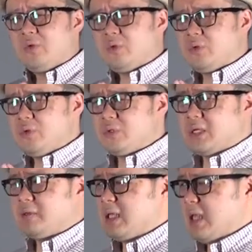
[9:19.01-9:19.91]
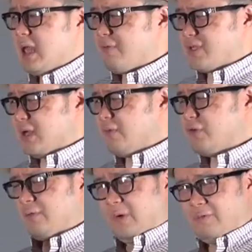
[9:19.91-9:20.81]
you're using the fs
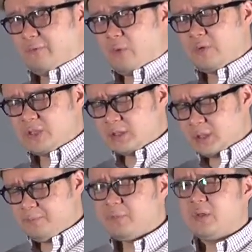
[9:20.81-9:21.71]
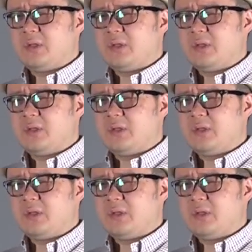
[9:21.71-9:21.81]
FSM revolver system,